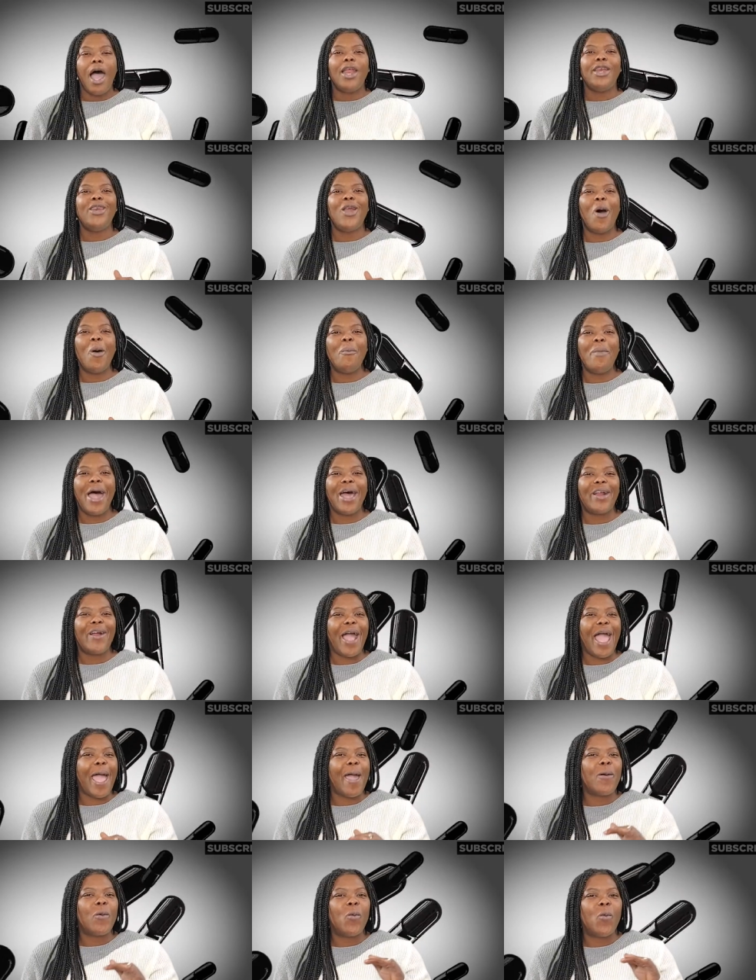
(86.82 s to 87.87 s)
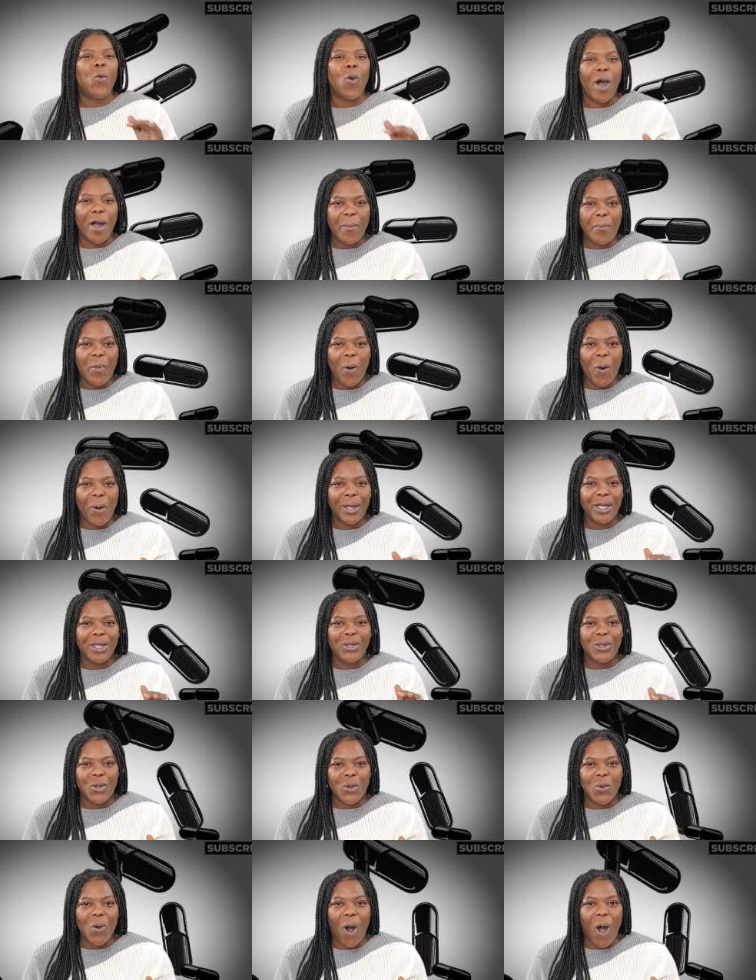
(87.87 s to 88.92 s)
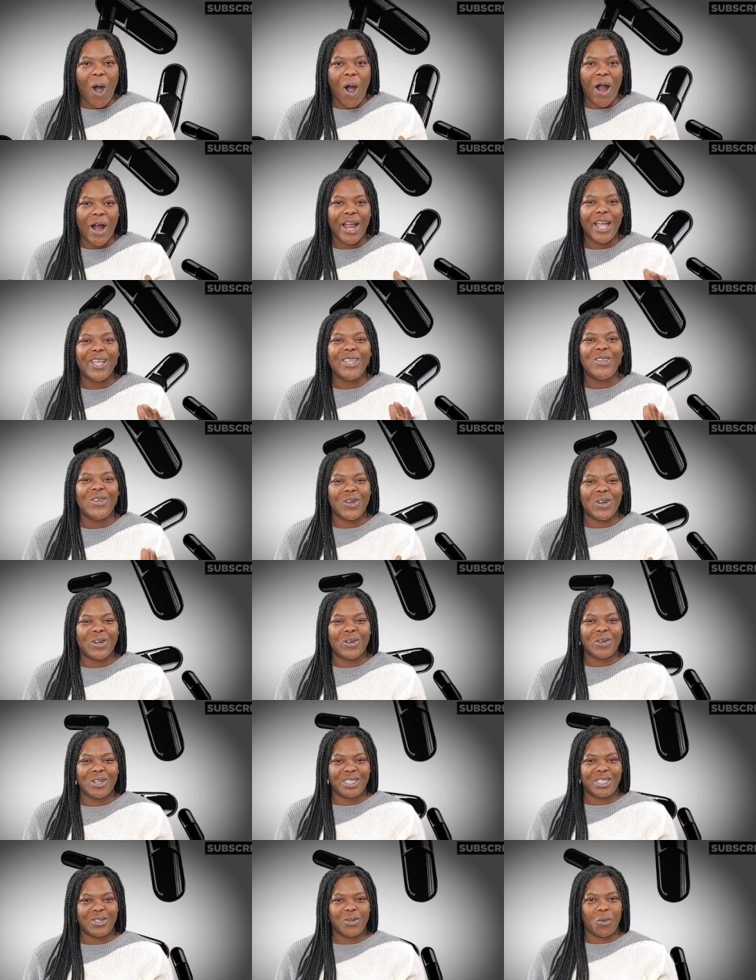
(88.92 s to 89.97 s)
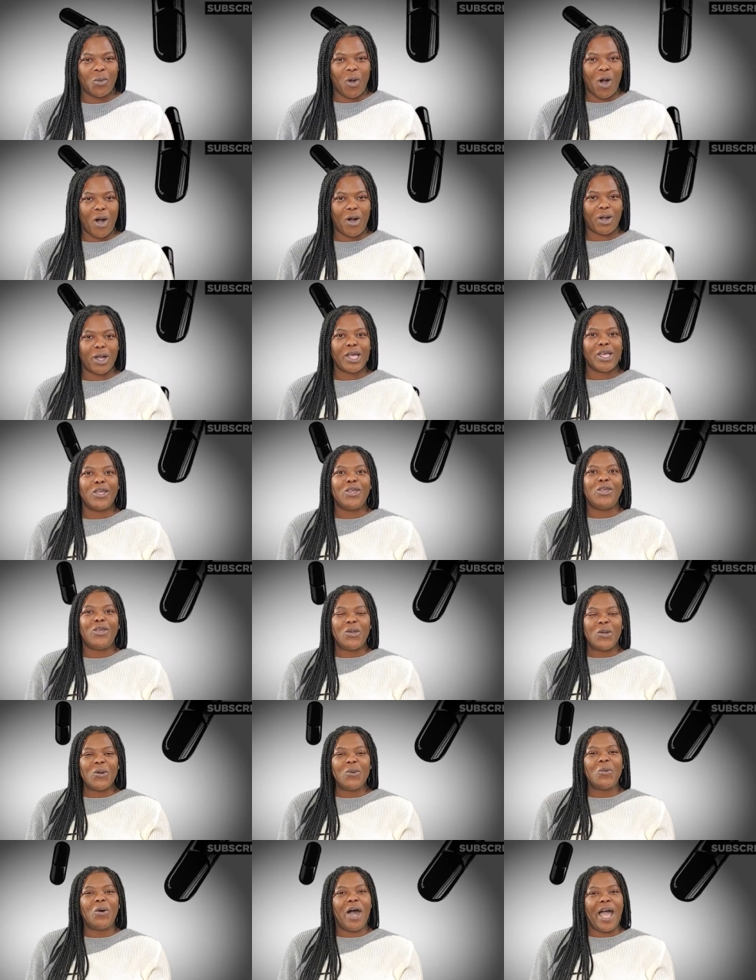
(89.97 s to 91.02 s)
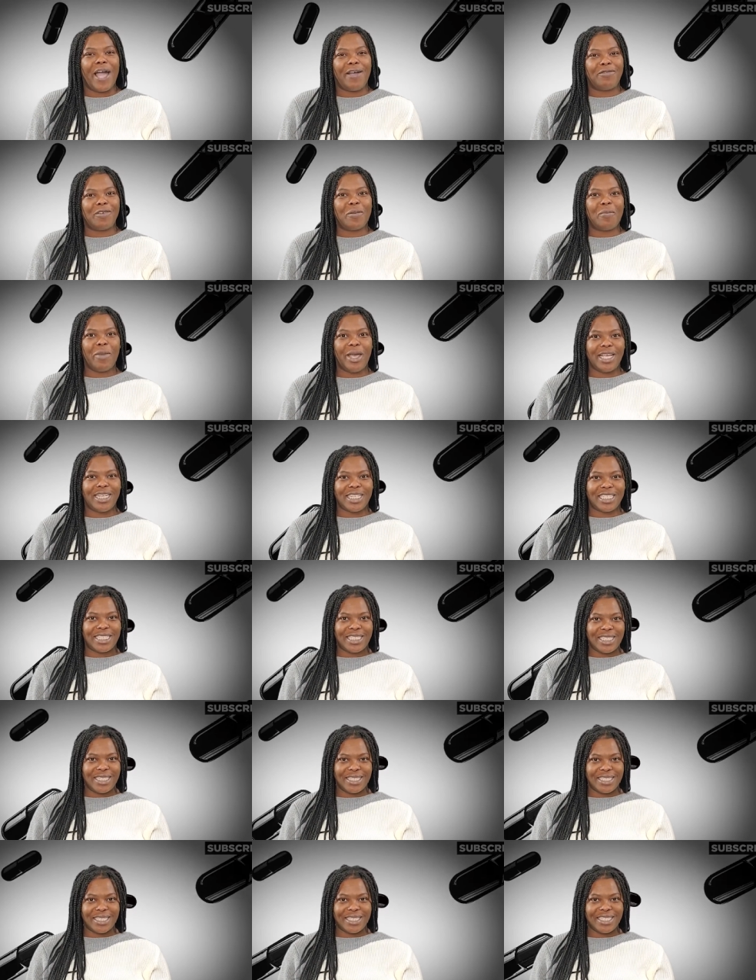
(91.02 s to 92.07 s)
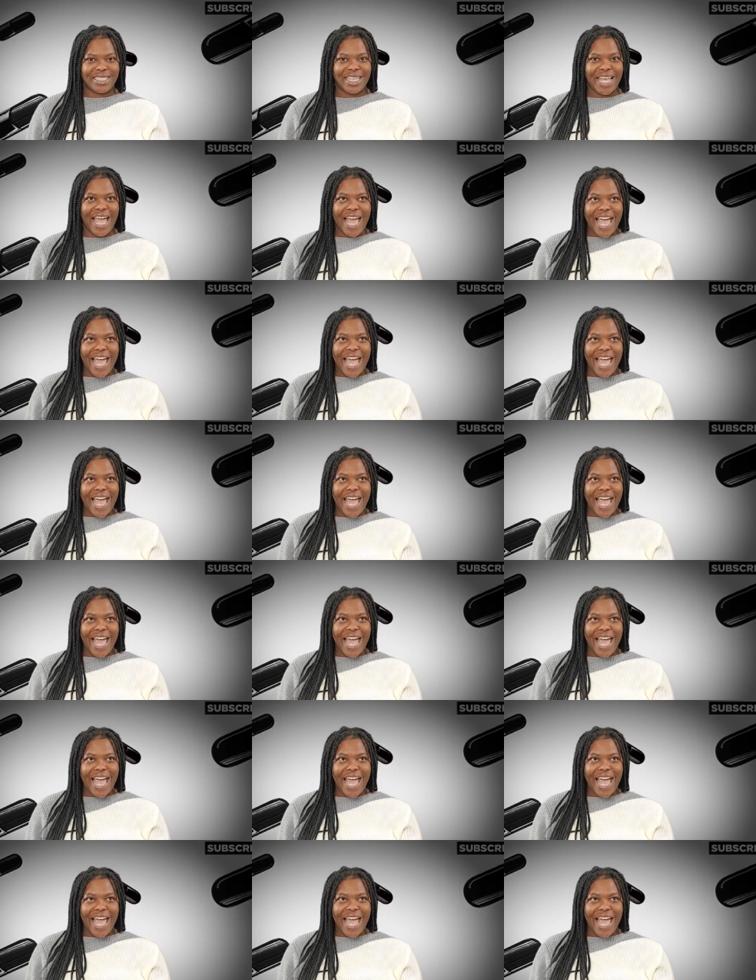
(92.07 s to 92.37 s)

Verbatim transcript: No matter at what point you are in your Christian walk, you will have to make decisions.